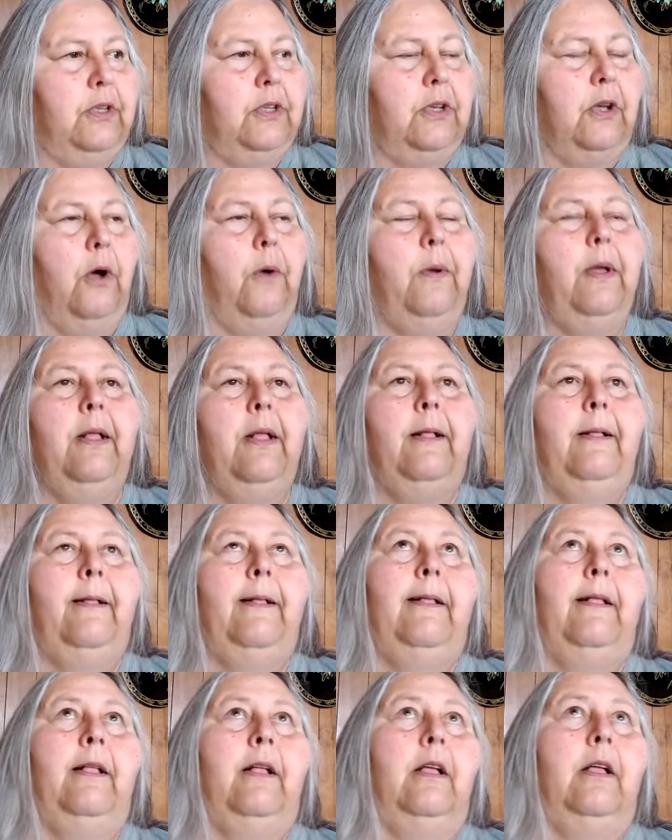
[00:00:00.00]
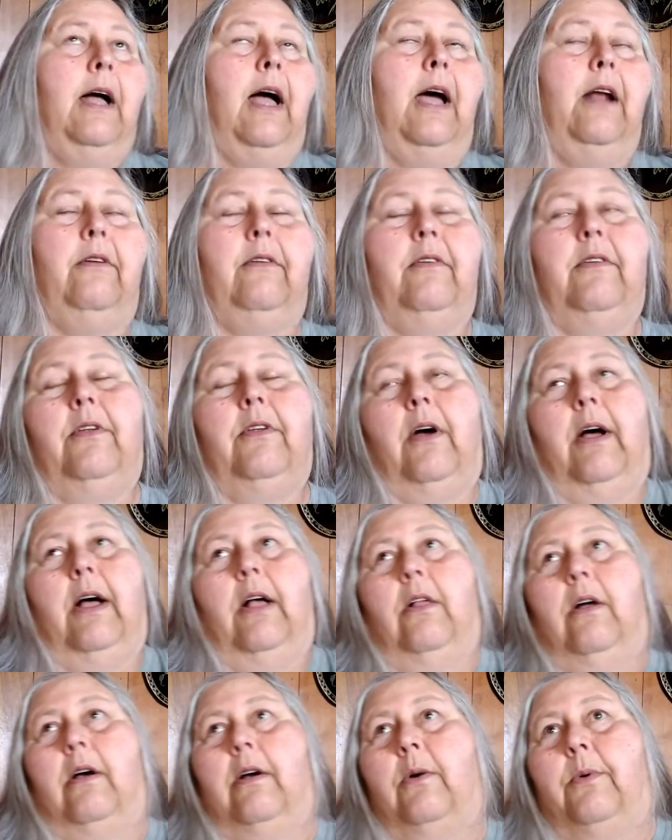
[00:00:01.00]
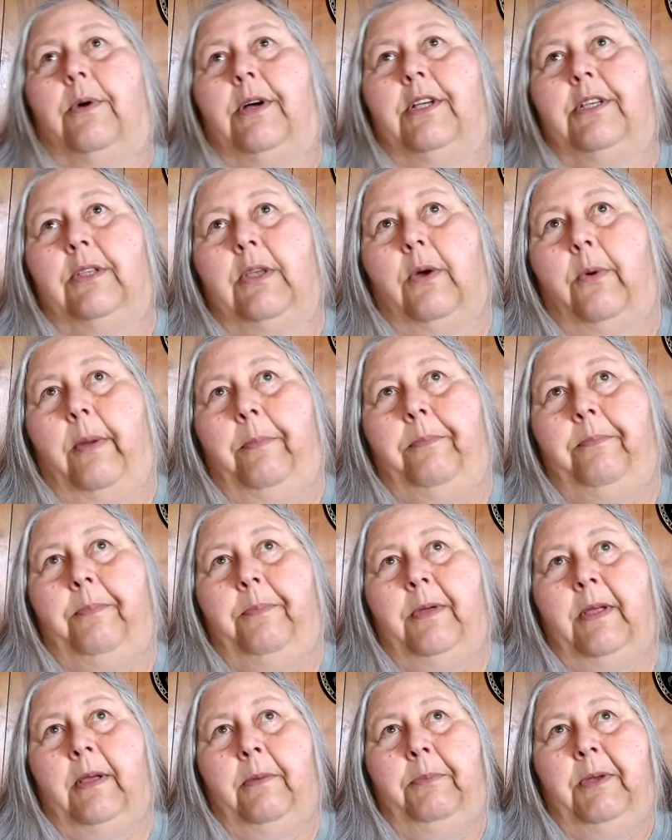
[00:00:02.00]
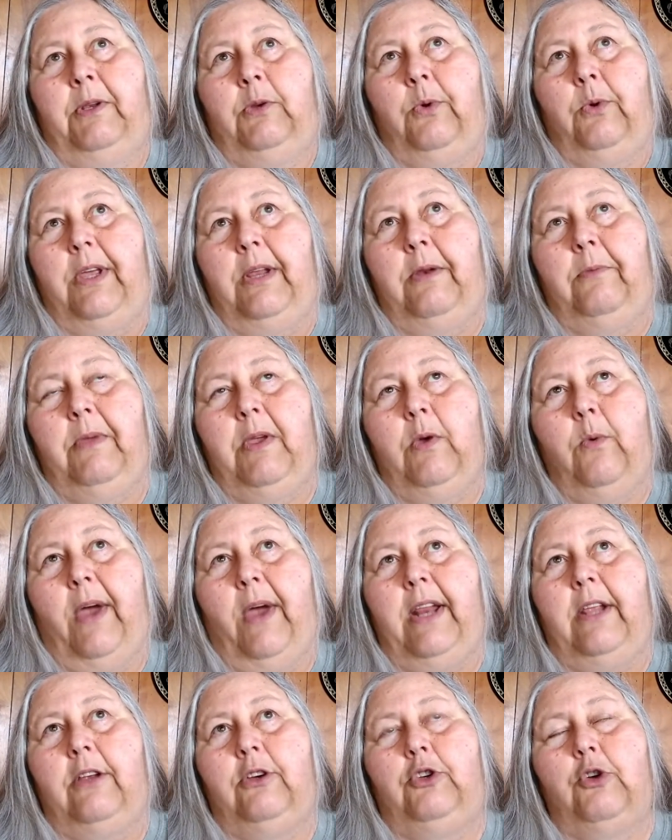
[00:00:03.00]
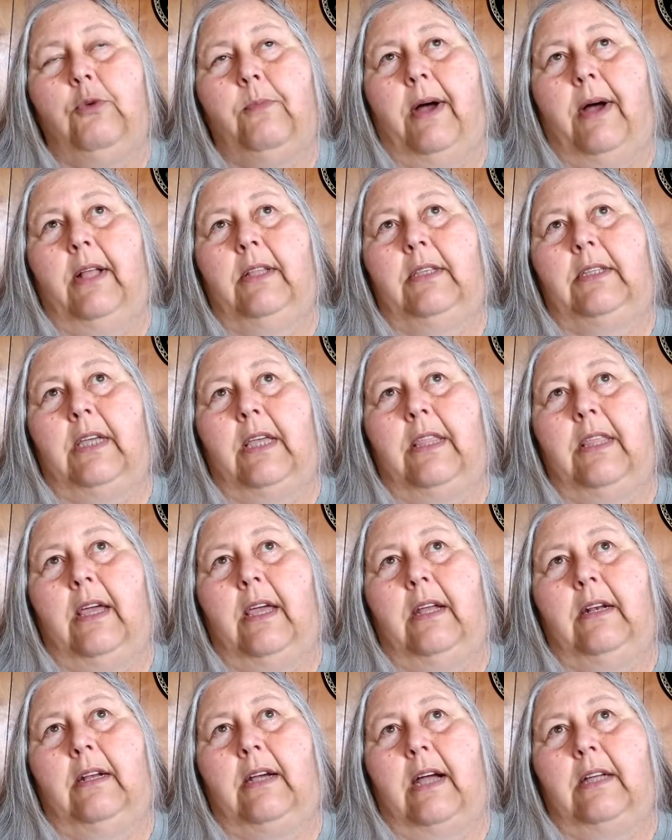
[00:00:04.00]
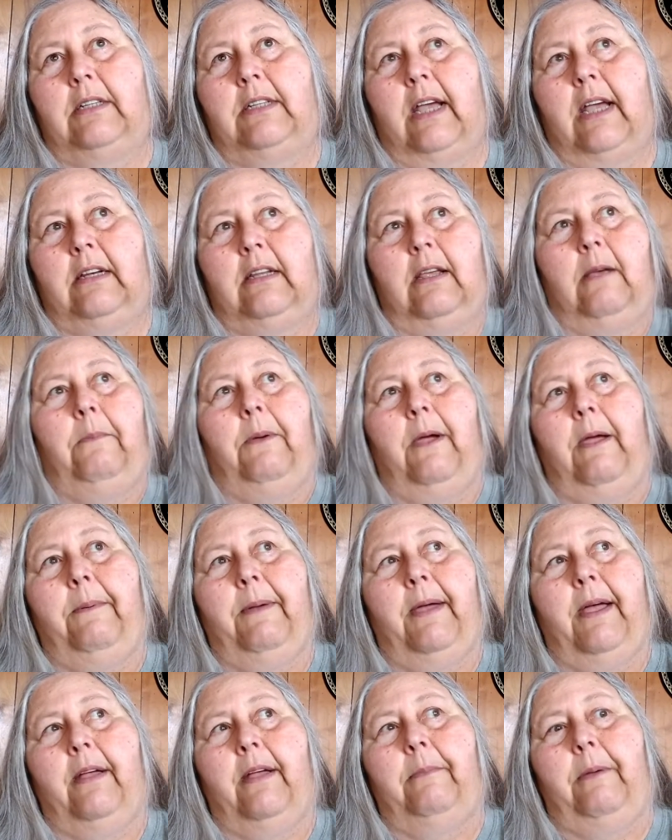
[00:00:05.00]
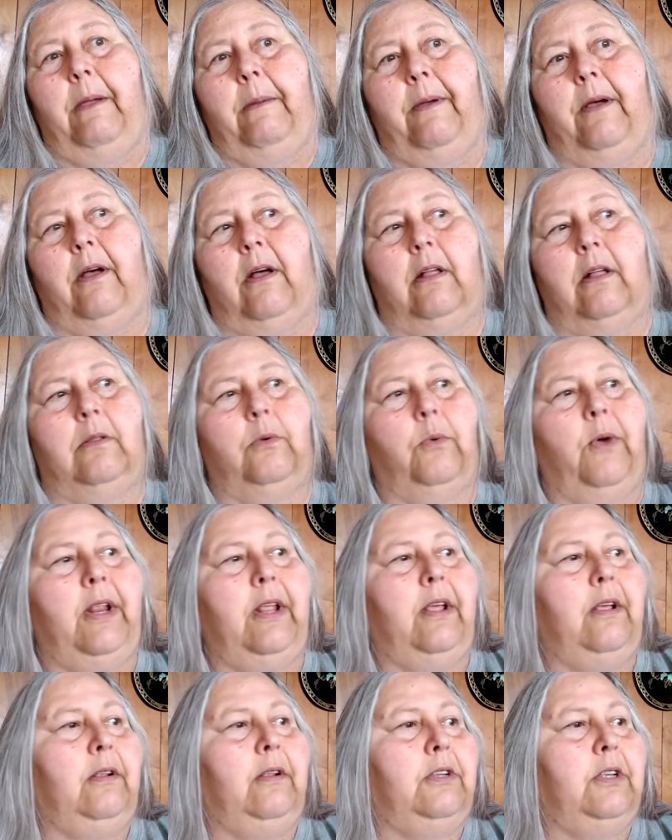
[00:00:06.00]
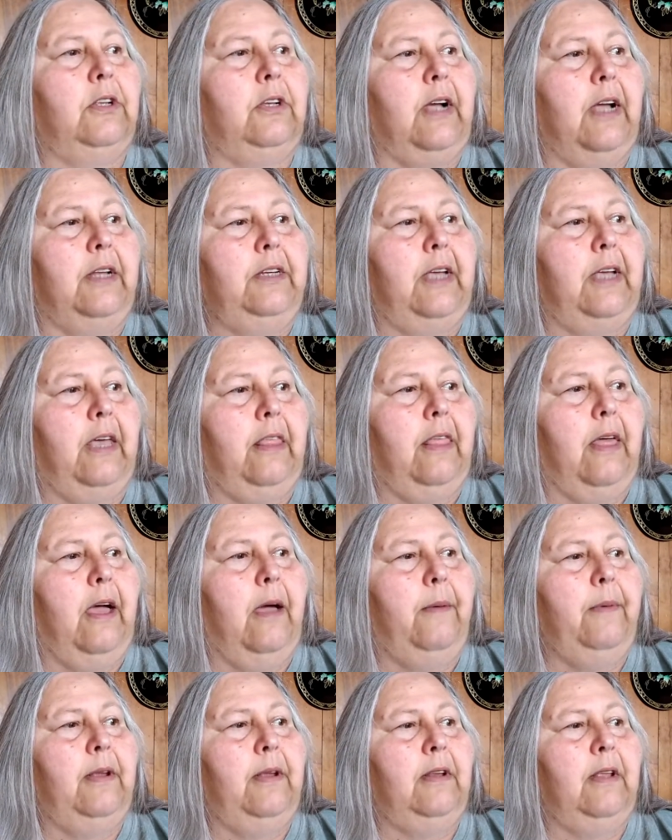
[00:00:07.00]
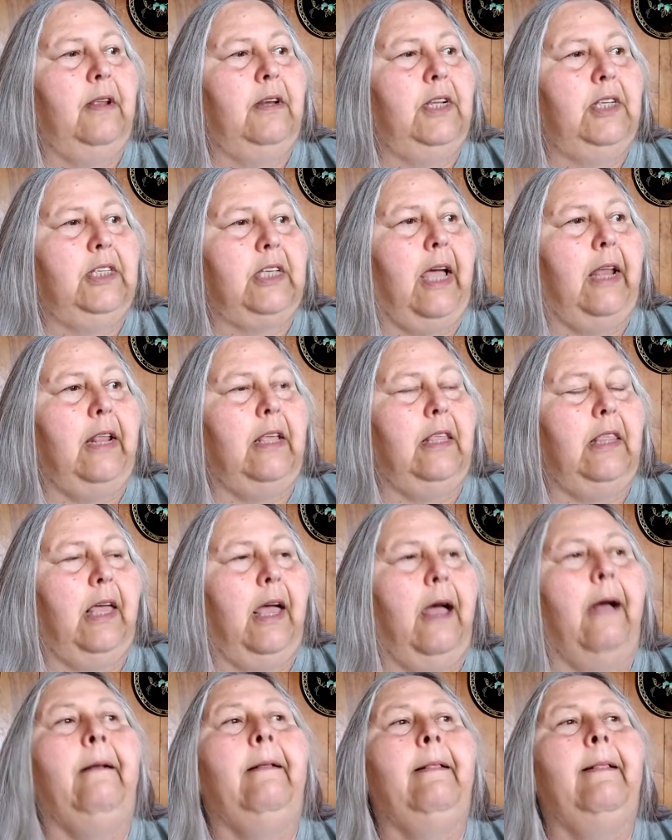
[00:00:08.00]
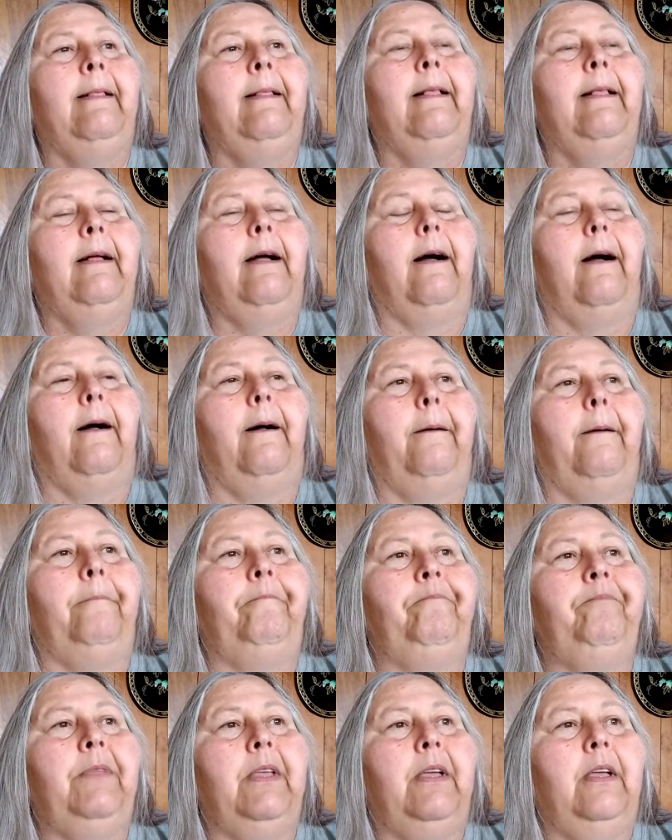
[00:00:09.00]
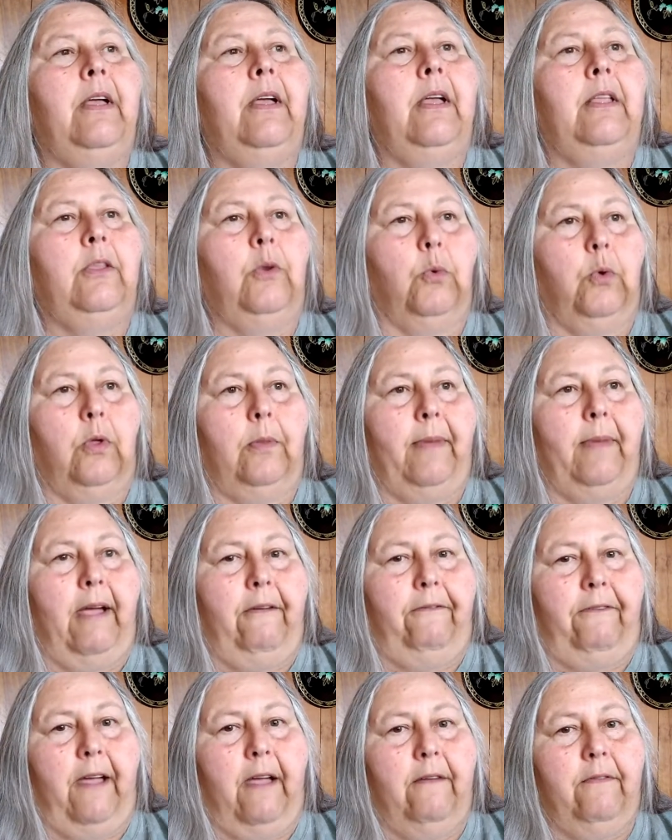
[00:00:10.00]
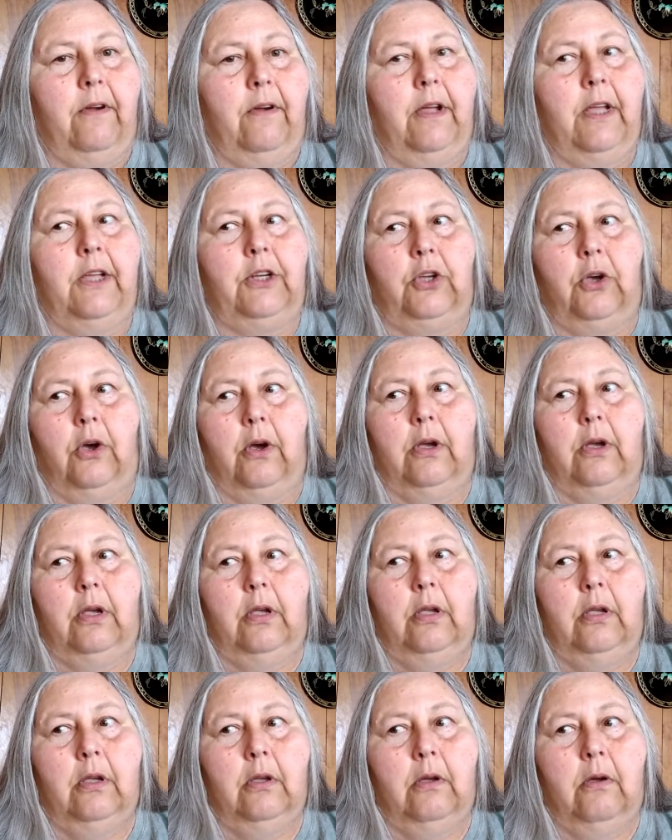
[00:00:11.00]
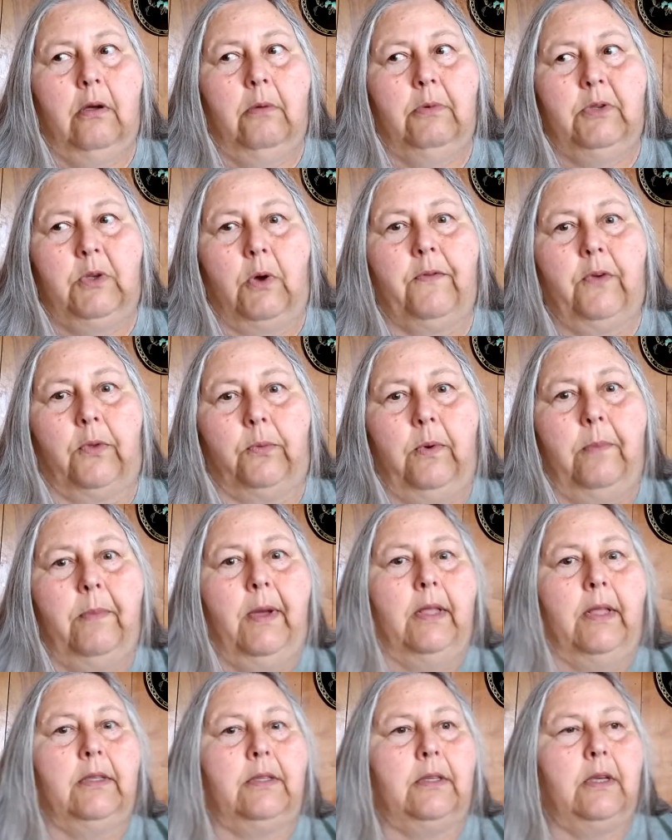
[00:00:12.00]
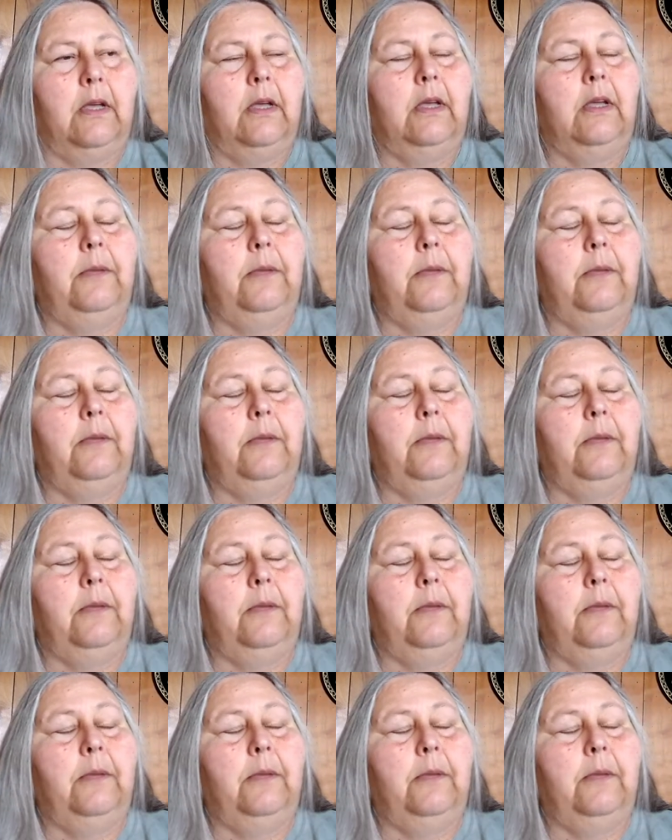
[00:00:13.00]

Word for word: So, I don't even know how long it was that went between me waiting two months and then contacting PayPal and PayPal waiting to contact them and then deciding that um, to rule in my favor, it took, it was over three months.